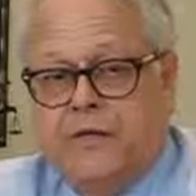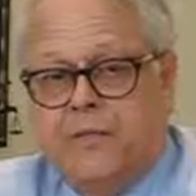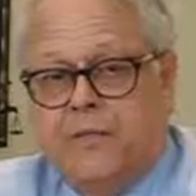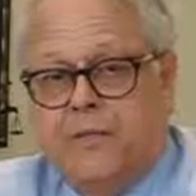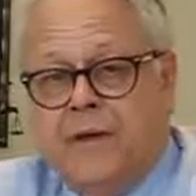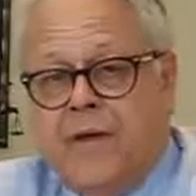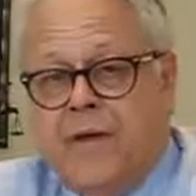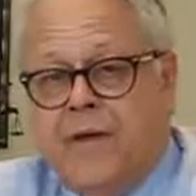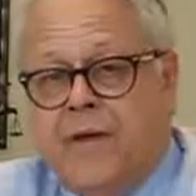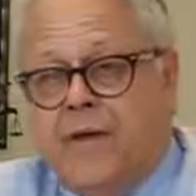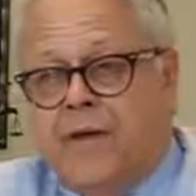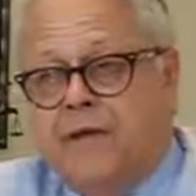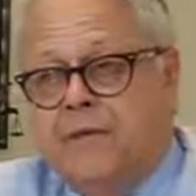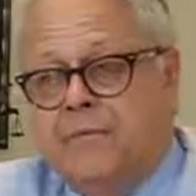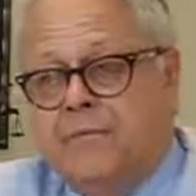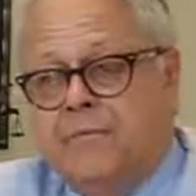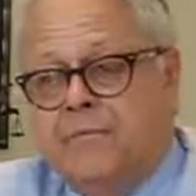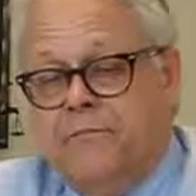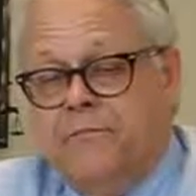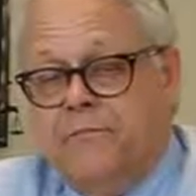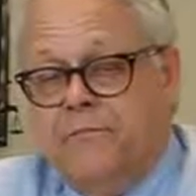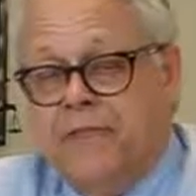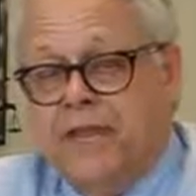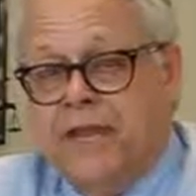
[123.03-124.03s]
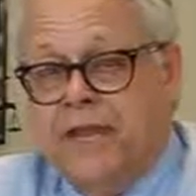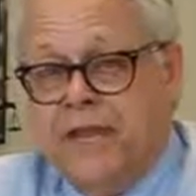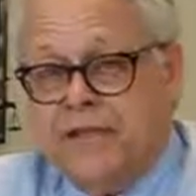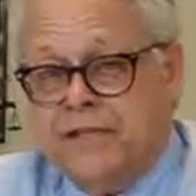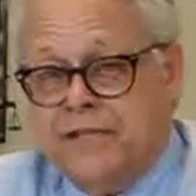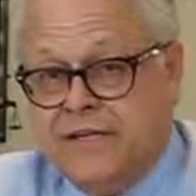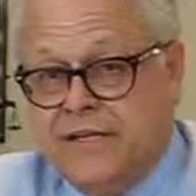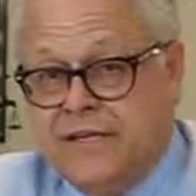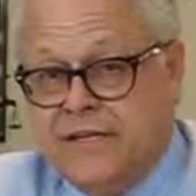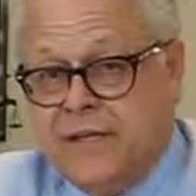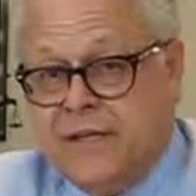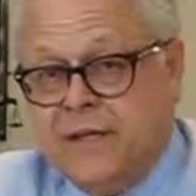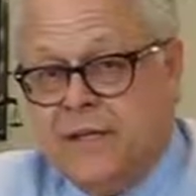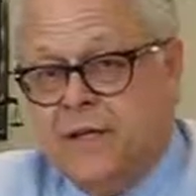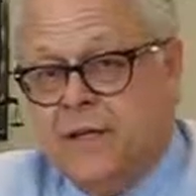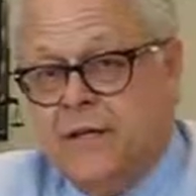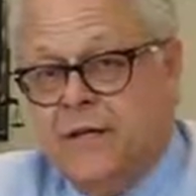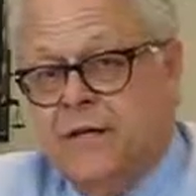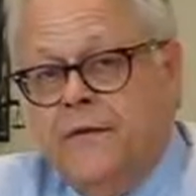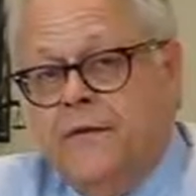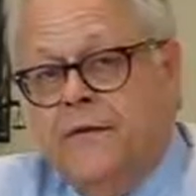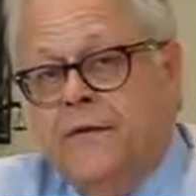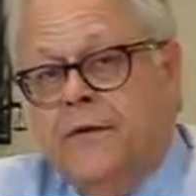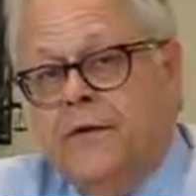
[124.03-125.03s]
it by texting
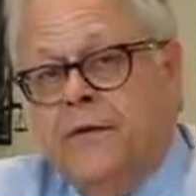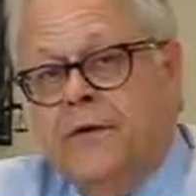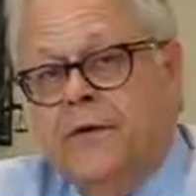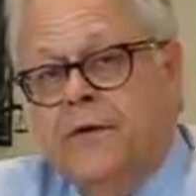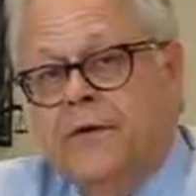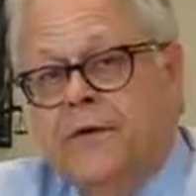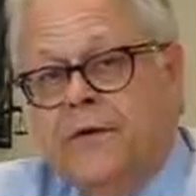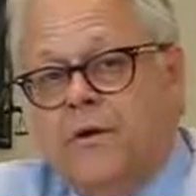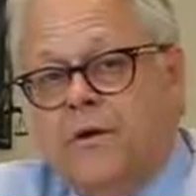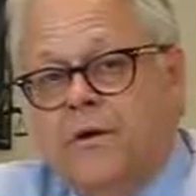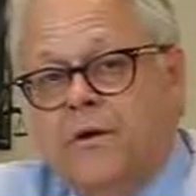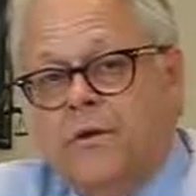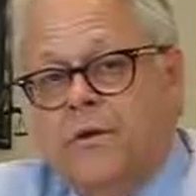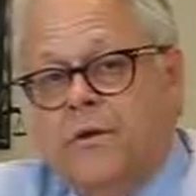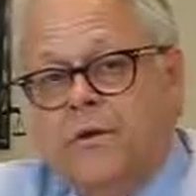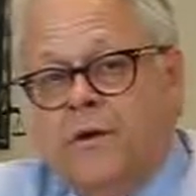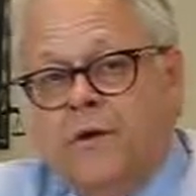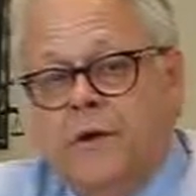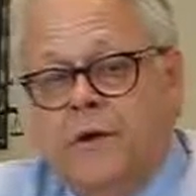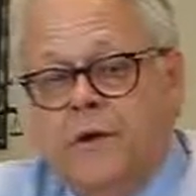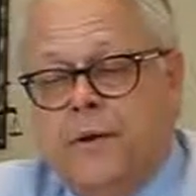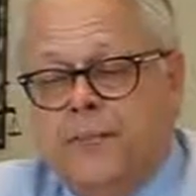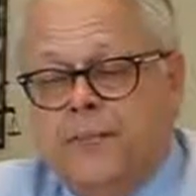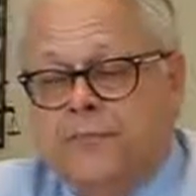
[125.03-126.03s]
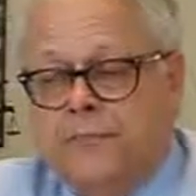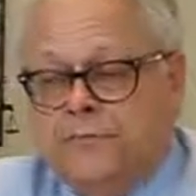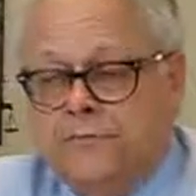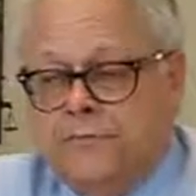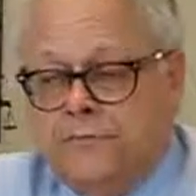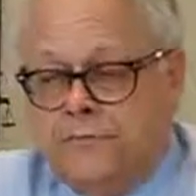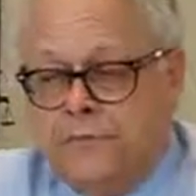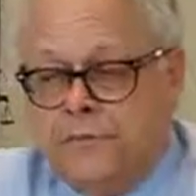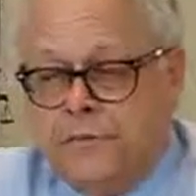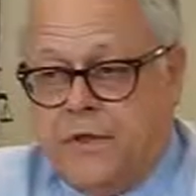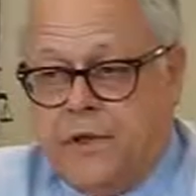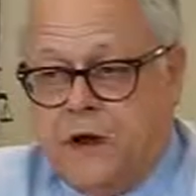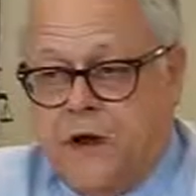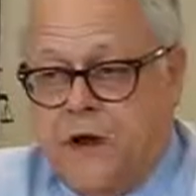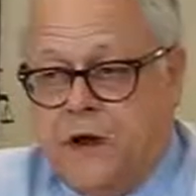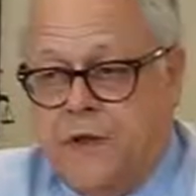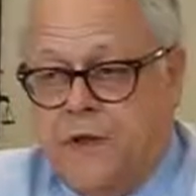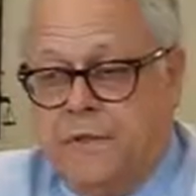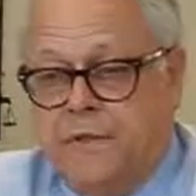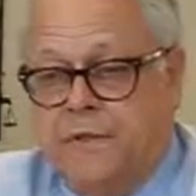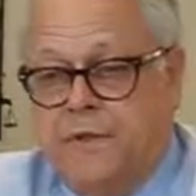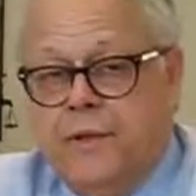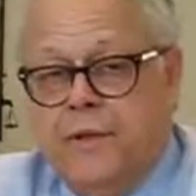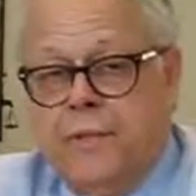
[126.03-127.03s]
or
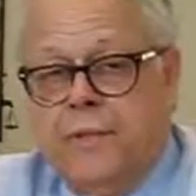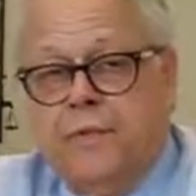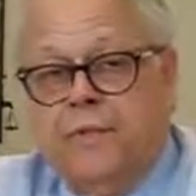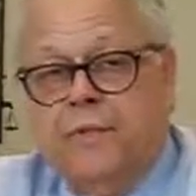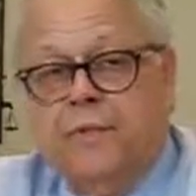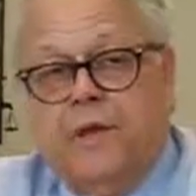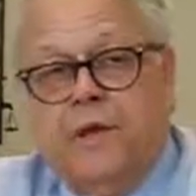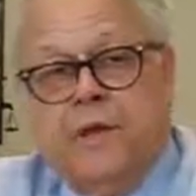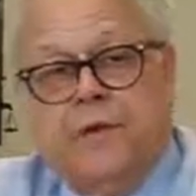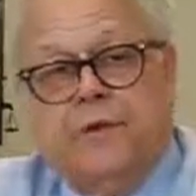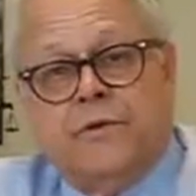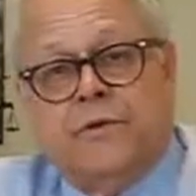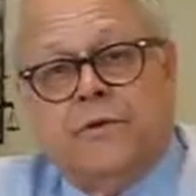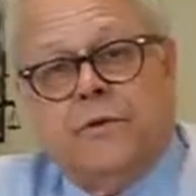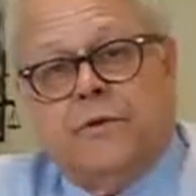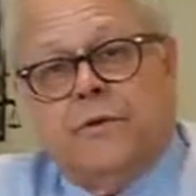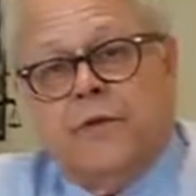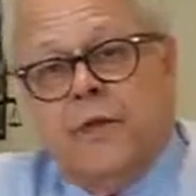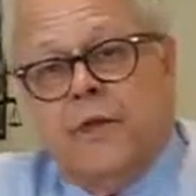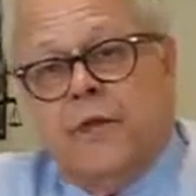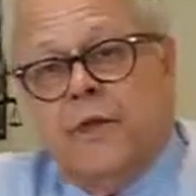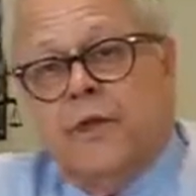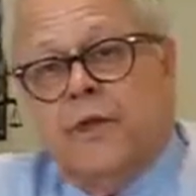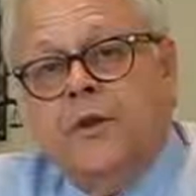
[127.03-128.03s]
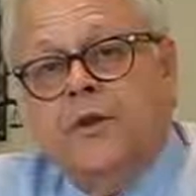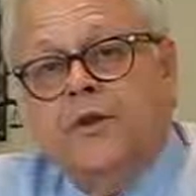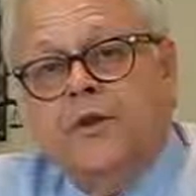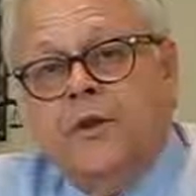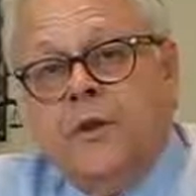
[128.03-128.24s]
calling people and talking to them.